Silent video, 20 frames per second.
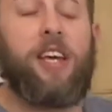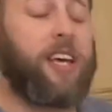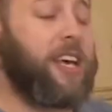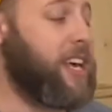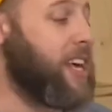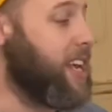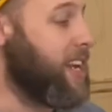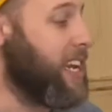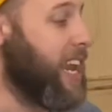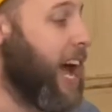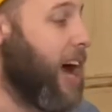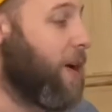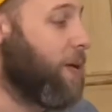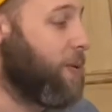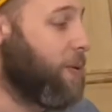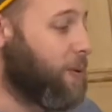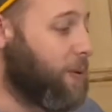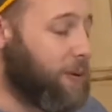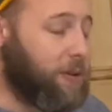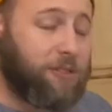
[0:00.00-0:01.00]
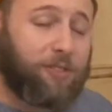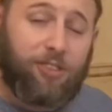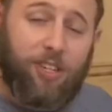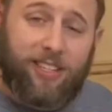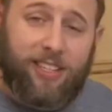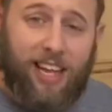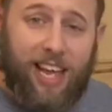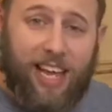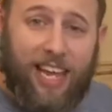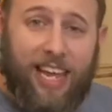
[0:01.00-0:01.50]
Now, just
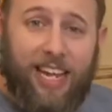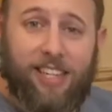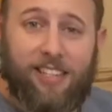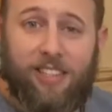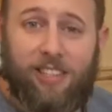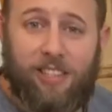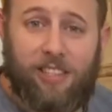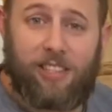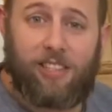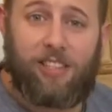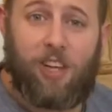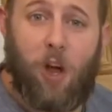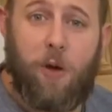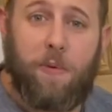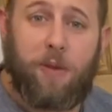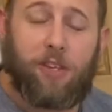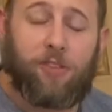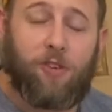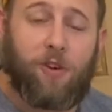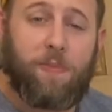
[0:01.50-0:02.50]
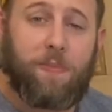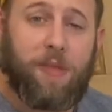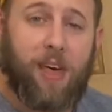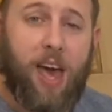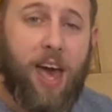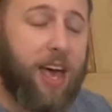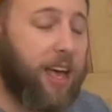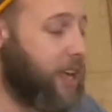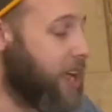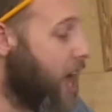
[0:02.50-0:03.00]
like in Toby's room there,